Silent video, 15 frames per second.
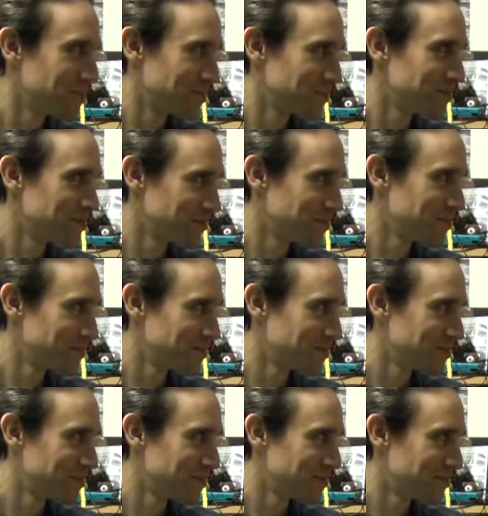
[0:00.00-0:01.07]

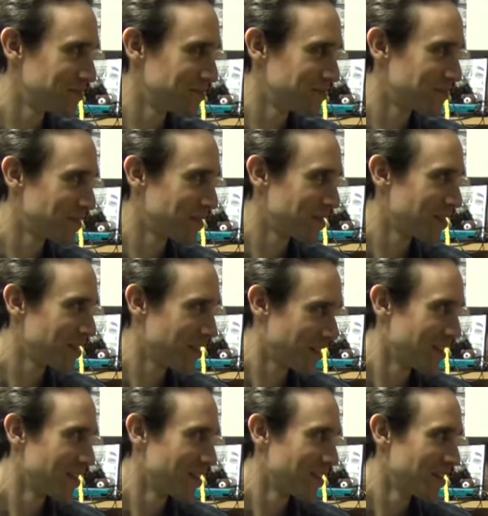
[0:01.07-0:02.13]

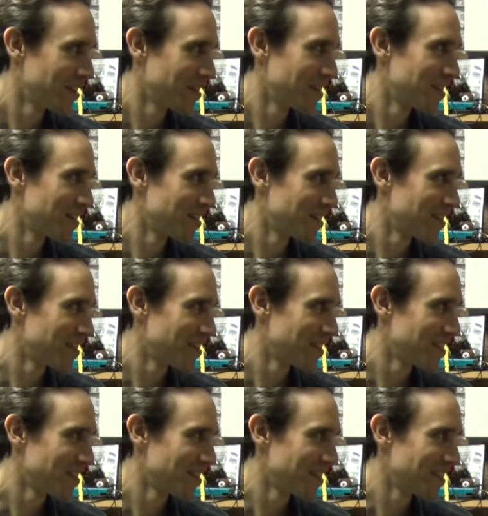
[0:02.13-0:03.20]

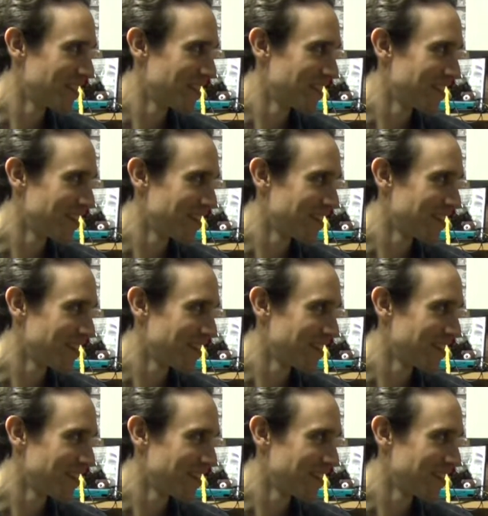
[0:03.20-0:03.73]
(silent)